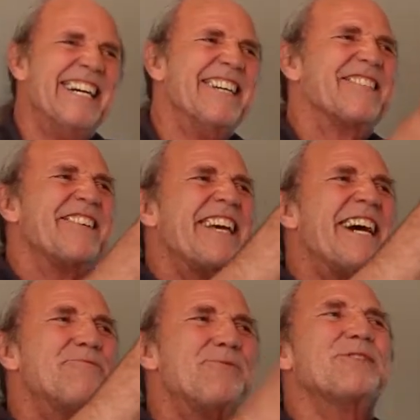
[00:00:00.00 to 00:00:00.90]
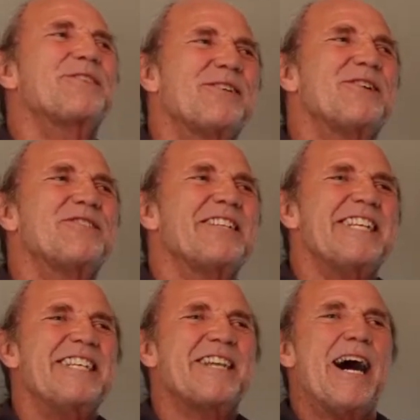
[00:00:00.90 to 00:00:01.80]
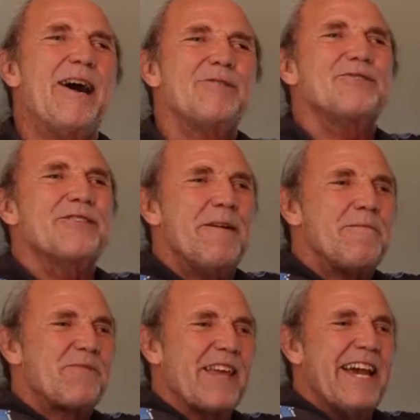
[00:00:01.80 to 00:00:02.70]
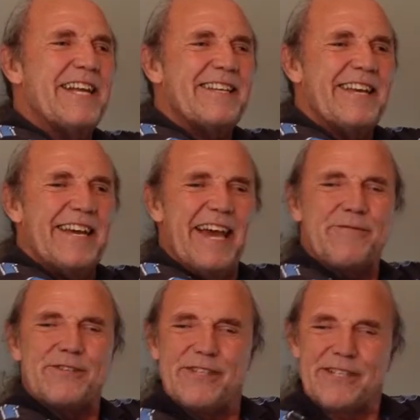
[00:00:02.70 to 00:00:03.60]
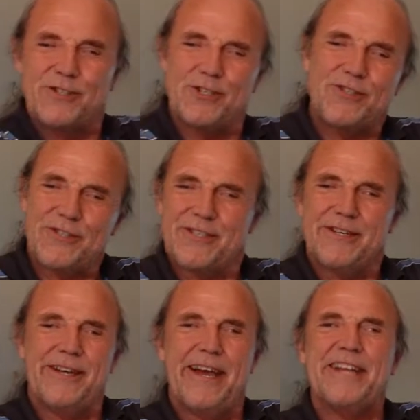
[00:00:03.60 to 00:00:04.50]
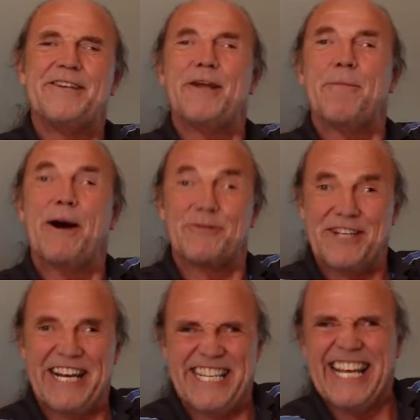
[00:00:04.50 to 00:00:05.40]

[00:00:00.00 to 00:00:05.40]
So they had water closet in the house, and everything just ended up outside.